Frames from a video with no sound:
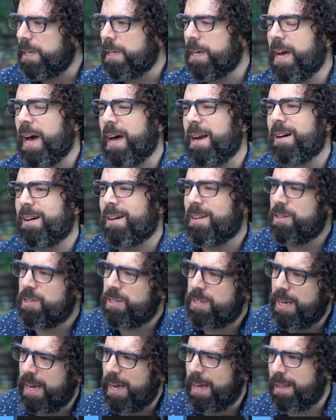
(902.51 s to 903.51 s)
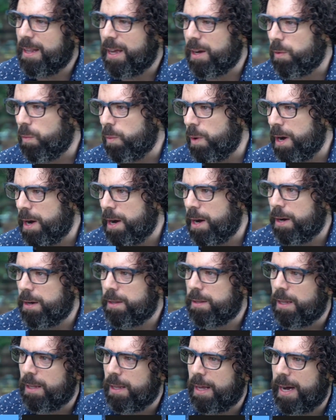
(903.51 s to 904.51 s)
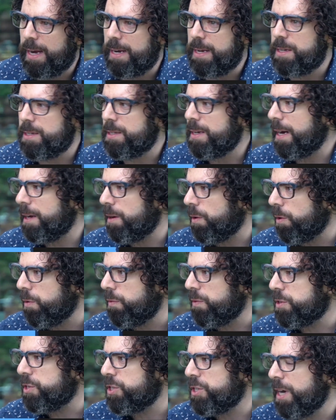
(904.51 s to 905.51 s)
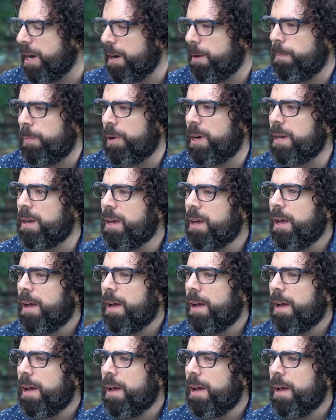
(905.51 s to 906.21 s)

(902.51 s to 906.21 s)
You got to understand like where the line is, not overshare, but